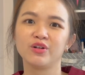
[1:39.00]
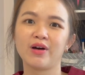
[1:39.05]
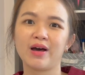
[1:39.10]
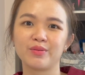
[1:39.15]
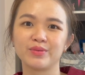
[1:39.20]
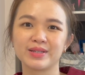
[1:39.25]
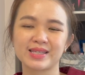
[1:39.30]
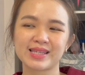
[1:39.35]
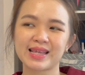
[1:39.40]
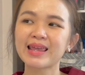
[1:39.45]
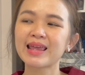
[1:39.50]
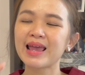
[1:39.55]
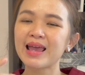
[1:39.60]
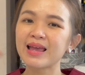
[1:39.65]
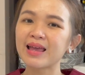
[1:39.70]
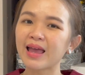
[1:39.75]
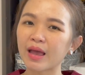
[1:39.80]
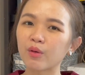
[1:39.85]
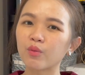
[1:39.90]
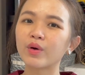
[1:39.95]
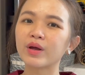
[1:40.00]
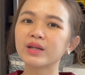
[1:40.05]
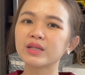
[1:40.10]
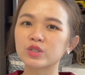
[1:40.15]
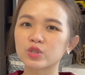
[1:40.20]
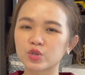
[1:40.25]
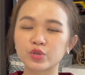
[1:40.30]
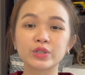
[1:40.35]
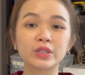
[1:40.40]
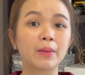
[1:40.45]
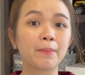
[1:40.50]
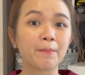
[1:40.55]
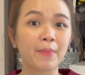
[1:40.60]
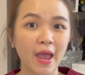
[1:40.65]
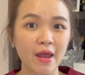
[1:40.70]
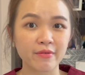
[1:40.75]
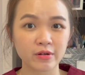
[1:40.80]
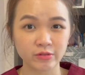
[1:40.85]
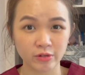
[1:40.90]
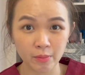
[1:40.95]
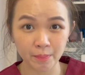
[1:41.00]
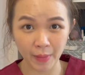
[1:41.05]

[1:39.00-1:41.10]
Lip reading: I would say, and one is through the parallel